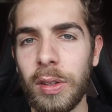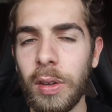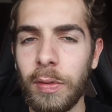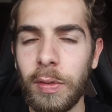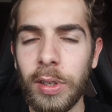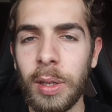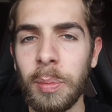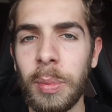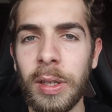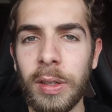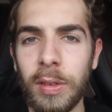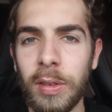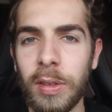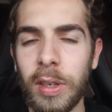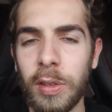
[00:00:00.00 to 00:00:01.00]
The
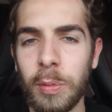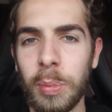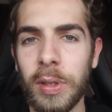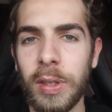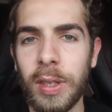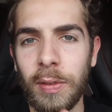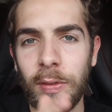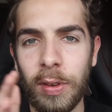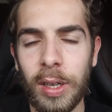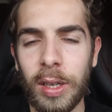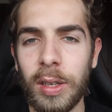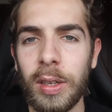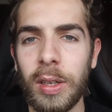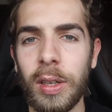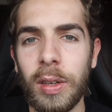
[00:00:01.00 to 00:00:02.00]
fundamentals are specific
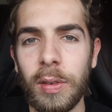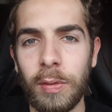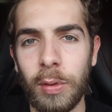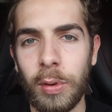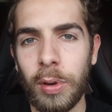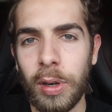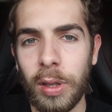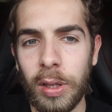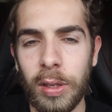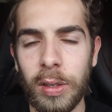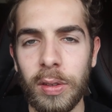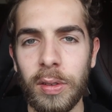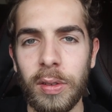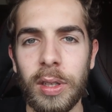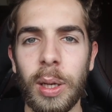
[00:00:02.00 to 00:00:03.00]
for
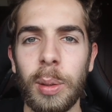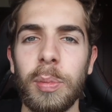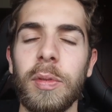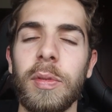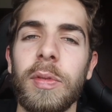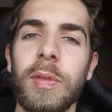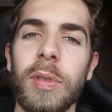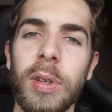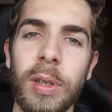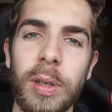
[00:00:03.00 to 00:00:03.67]
this type of